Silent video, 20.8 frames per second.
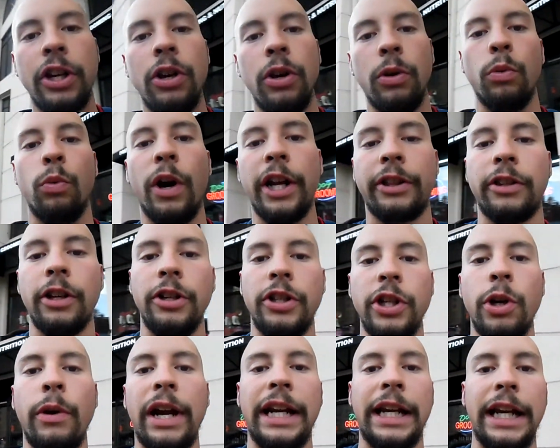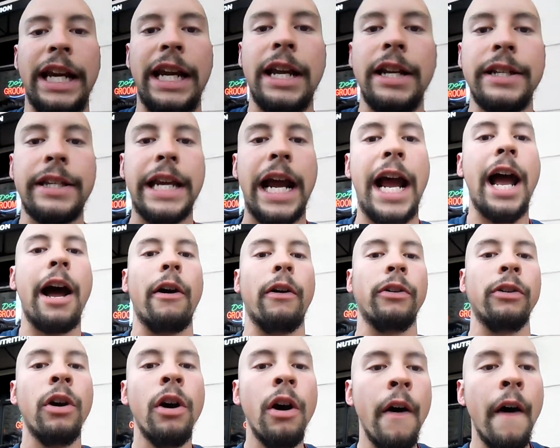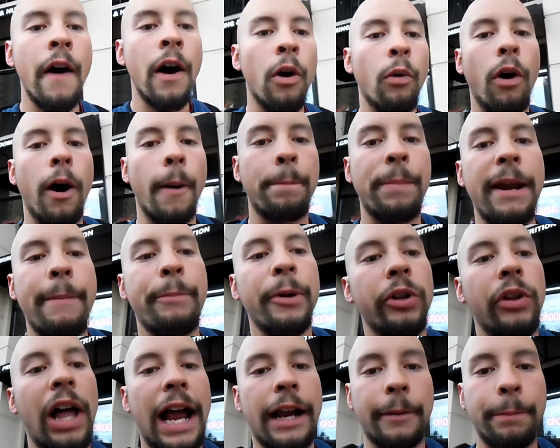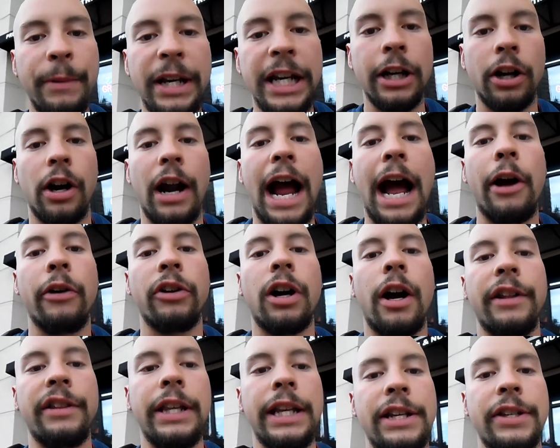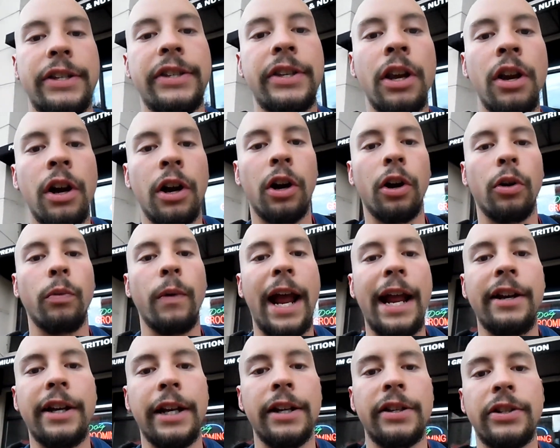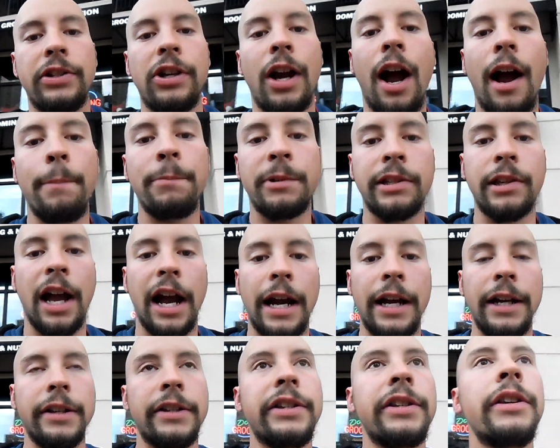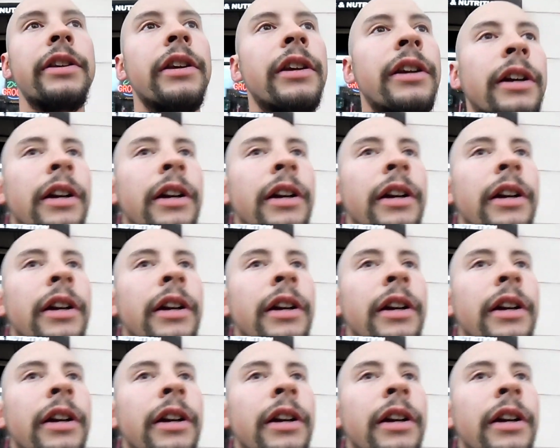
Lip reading: too, what they're doing in town while people like me are out on these horrendous job sites.